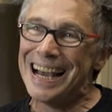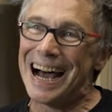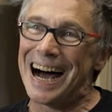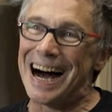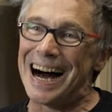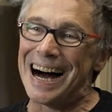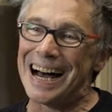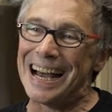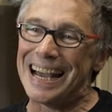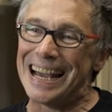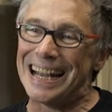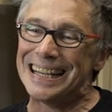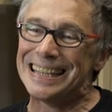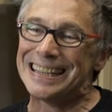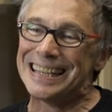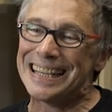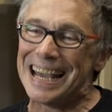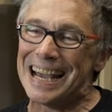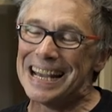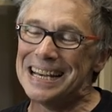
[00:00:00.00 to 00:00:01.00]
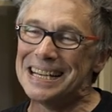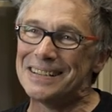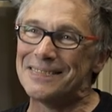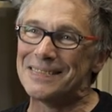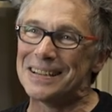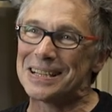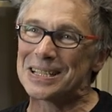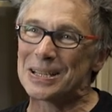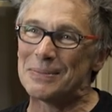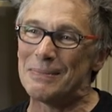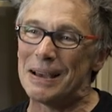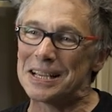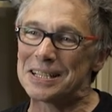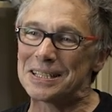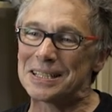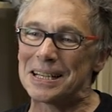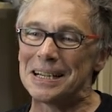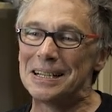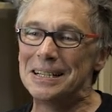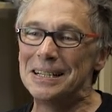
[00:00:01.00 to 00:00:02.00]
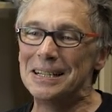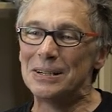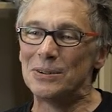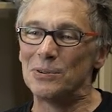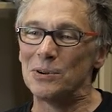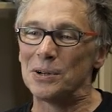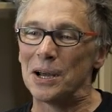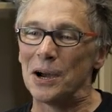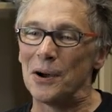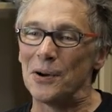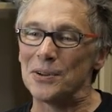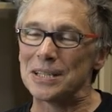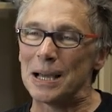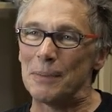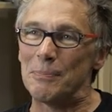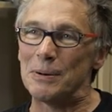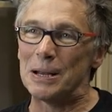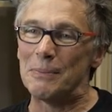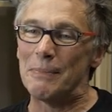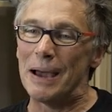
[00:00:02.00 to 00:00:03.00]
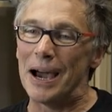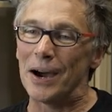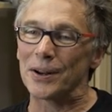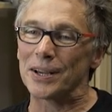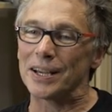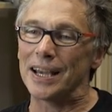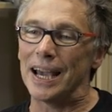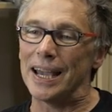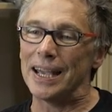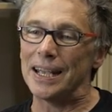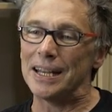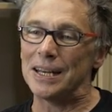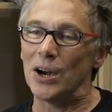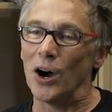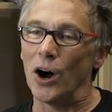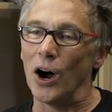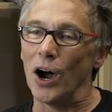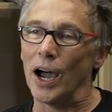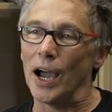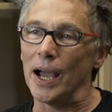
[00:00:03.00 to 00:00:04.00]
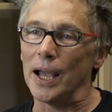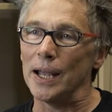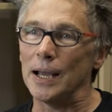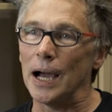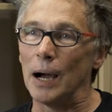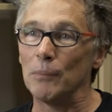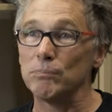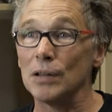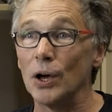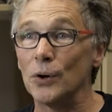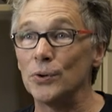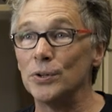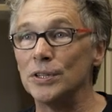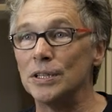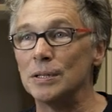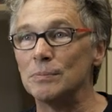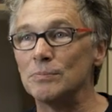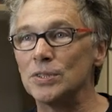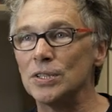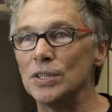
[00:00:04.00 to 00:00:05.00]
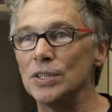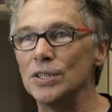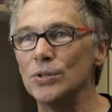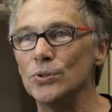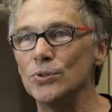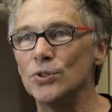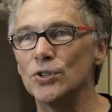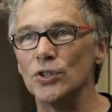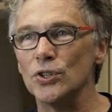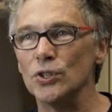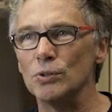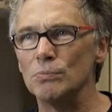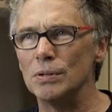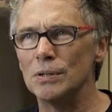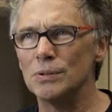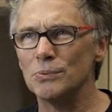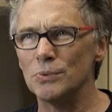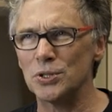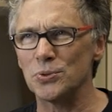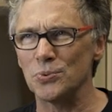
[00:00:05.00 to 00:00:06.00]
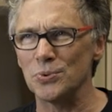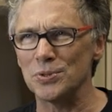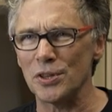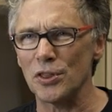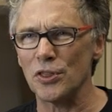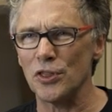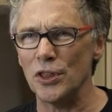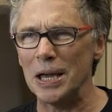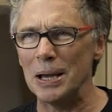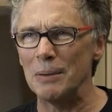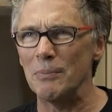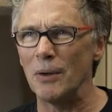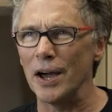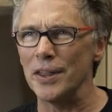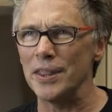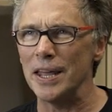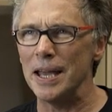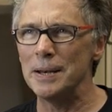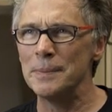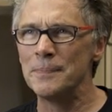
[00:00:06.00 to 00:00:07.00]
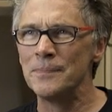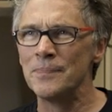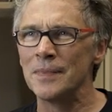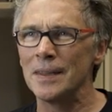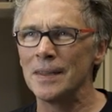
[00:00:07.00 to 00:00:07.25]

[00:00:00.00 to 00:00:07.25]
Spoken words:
And at the end of the semester, when I was up and about again, I uploaded them to YouTube, which was a thing by then.